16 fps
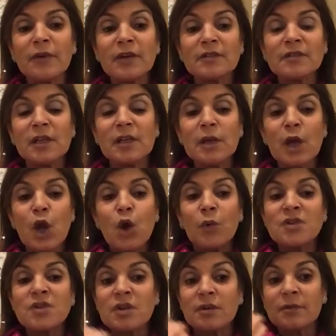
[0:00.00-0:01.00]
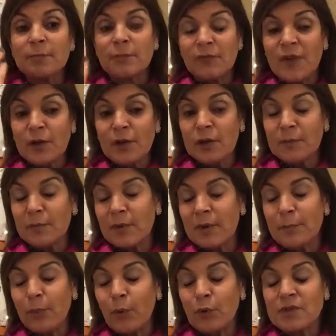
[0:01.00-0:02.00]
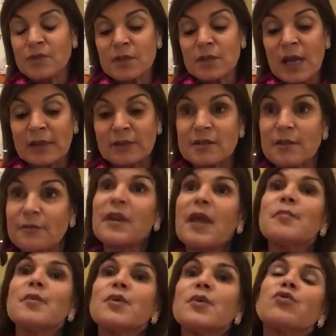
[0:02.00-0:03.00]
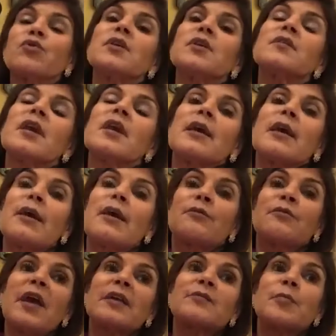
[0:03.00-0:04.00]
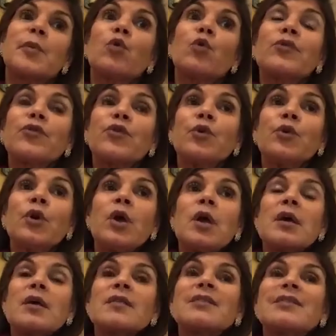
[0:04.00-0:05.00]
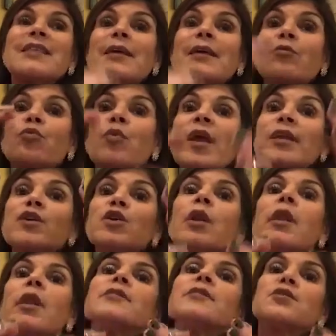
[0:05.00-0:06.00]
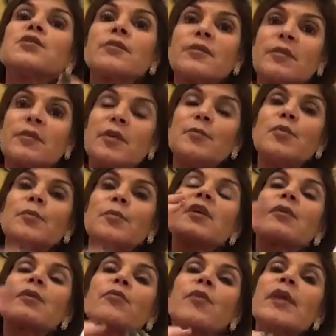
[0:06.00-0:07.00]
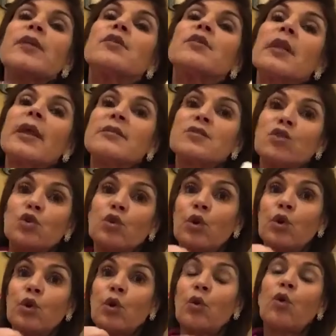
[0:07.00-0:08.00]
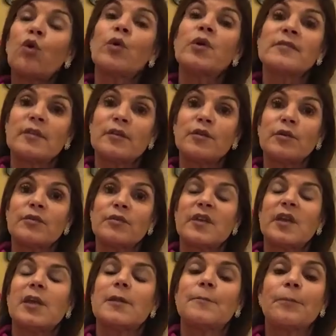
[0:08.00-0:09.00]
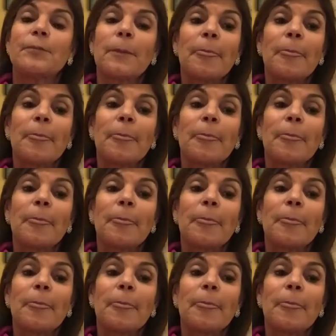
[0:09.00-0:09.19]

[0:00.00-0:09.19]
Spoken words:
flaxseed, which are very important anti-inflammatory effect, but also they regulate your sebum, they regulate your oils in your skin.